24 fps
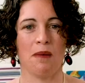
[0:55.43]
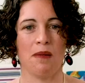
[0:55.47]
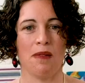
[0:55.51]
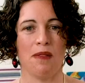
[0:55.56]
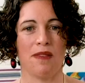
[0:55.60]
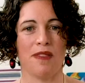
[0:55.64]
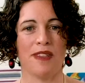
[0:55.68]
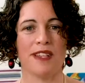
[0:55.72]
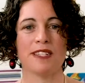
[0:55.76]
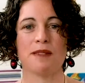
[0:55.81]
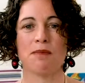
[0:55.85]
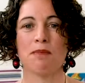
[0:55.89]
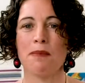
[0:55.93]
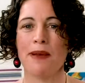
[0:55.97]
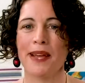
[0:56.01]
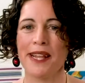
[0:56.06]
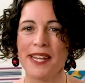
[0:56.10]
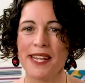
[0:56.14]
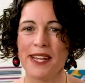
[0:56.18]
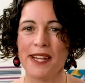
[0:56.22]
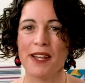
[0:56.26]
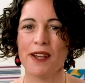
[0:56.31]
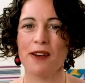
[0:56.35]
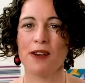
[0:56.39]
There's
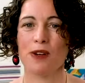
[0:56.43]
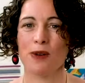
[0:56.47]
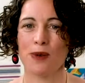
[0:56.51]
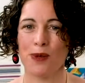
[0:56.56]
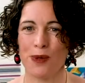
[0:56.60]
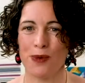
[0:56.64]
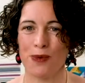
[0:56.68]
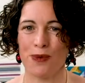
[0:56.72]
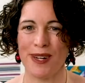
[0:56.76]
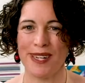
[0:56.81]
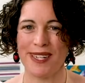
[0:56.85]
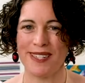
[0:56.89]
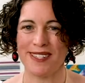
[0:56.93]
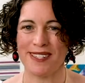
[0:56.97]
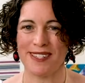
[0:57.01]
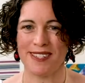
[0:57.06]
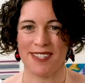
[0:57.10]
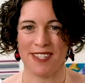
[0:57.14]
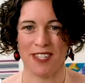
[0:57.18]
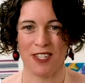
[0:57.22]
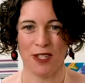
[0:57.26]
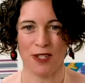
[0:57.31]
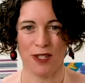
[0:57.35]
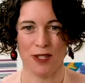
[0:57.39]
many good reasons
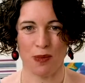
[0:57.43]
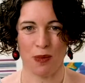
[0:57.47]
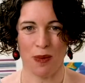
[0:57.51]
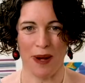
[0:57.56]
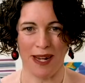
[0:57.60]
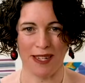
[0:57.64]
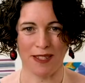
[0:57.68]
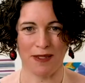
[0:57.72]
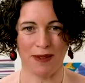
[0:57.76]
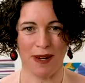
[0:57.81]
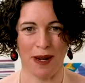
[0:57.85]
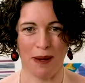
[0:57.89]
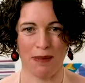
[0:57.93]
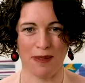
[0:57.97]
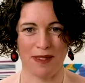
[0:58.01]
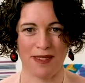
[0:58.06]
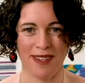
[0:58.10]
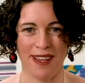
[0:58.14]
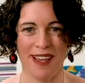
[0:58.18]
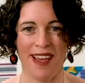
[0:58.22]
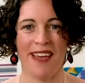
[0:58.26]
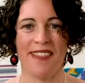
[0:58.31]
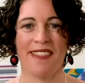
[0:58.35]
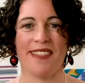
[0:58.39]
to use wax wraps.
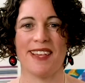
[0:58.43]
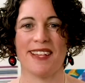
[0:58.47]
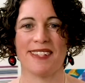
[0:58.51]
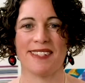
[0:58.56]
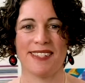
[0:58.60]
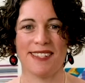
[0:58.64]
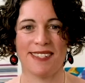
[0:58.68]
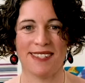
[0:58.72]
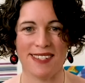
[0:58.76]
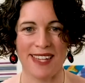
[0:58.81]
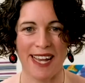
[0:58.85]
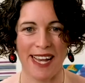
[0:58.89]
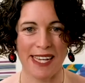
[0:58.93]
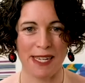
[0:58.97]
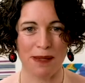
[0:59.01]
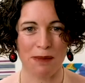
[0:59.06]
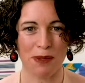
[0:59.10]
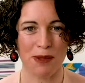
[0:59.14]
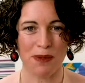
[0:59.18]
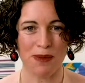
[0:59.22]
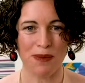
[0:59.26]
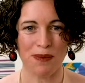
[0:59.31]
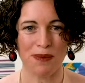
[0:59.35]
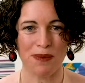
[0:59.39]
They're
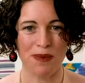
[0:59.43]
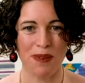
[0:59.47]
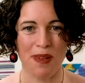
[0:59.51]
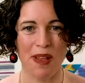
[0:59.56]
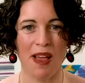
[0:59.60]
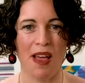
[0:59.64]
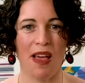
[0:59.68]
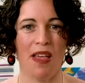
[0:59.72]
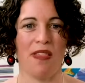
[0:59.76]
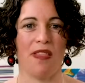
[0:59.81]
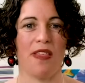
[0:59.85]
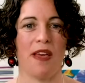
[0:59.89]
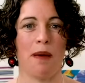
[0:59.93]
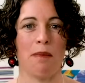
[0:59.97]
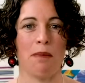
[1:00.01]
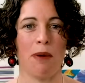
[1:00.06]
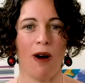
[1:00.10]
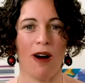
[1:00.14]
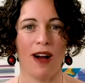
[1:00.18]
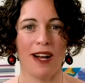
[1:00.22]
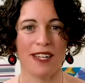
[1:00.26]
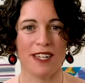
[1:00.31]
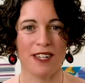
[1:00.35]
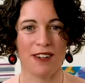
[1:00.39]
sustainable, they're
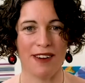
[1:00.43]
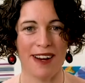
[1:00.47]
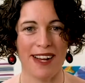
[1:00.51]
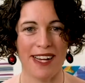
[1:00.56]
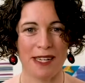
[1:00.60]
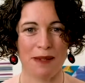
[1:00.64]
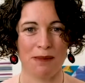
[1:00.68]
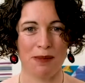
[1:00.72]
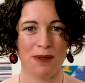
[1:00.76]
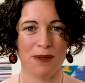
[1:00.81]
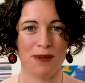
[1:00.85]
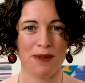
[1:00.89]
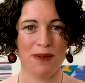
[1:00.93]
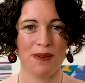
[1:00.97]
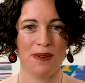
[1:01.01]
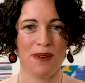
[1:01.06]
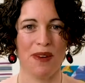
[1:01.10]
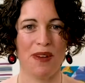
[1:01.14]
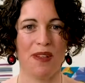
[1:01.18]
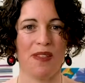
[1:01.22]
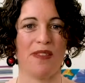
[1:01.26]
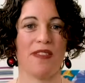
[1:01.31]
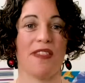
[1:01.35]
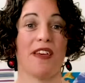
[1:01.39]
biodegradable,
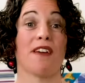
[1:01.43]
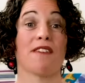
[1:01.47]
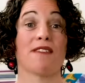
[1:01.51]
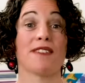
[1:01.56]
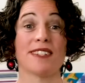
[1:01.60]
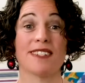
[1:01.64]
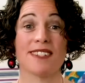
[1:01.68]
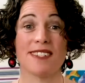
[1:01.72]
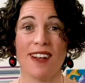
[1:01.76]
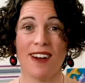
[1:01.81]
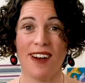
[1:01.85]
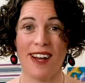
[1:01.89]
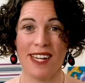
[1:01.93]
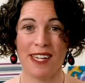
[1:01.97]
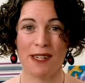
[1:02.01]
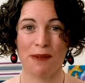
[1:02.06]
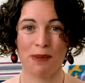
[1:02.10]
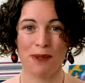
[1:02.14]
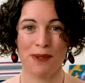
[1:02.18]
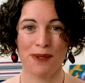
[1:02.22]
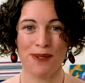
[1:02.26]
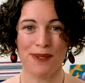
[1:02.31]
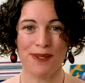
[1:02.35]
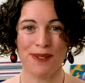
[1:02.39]
they're
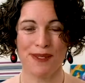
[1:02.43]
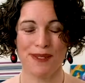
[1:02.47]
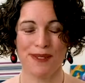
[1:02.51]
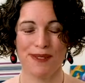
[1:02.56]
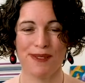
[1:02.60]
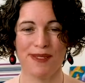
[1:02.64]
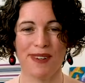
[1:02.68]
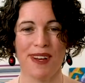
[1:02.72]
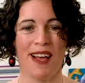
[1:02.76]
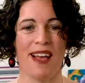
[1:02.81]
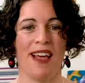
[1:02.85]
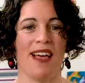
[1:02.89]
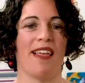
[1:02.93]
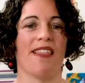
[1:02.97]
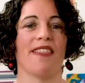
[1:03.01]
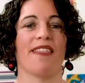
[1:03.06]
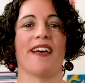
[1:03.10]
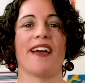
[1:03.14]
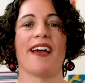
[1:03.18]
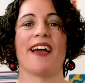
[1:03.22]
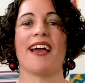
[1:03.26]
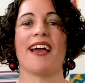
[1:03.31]
recyclable, they're